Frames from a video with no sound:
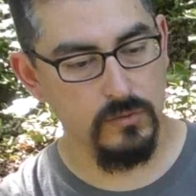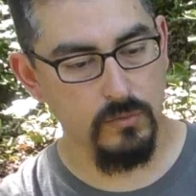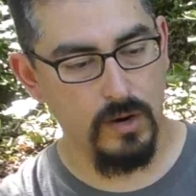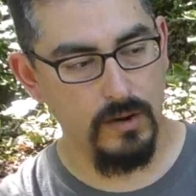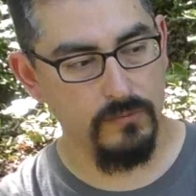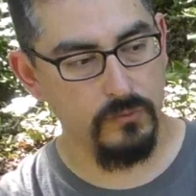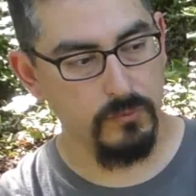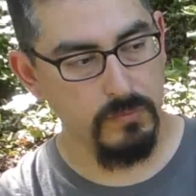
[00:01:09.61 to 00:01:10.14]

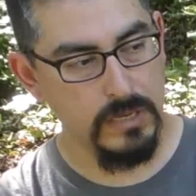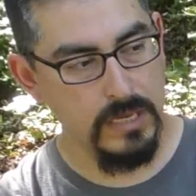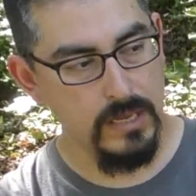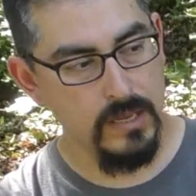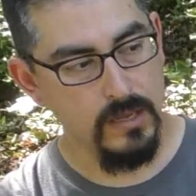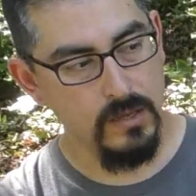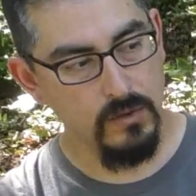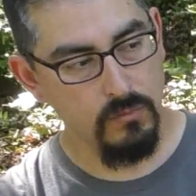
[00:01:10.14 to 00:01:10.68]
rifle.
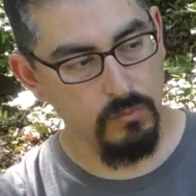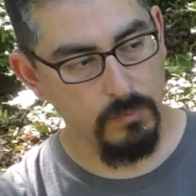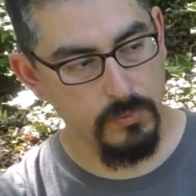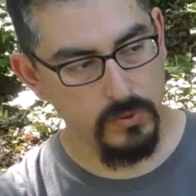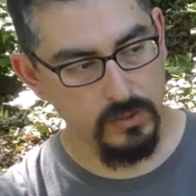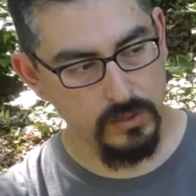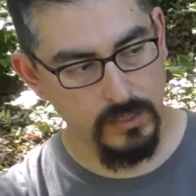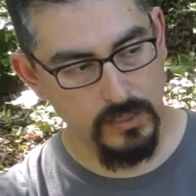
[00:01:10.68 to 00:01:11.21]
We'll
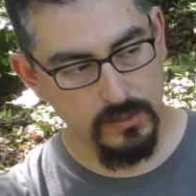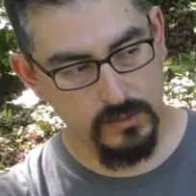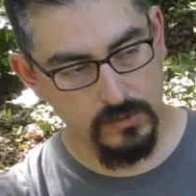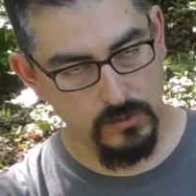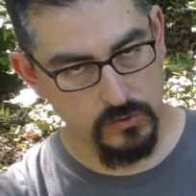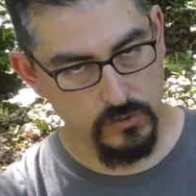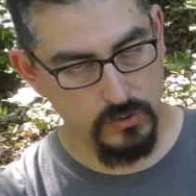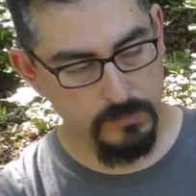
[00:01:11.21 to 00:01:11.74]
put a link and
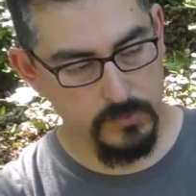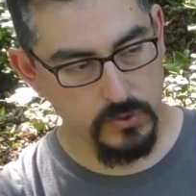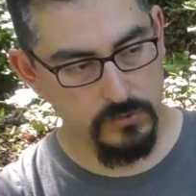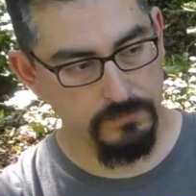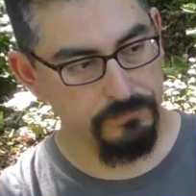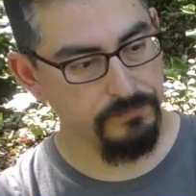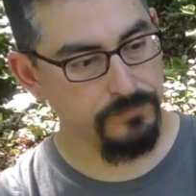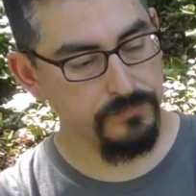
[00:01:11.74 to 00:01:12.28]
description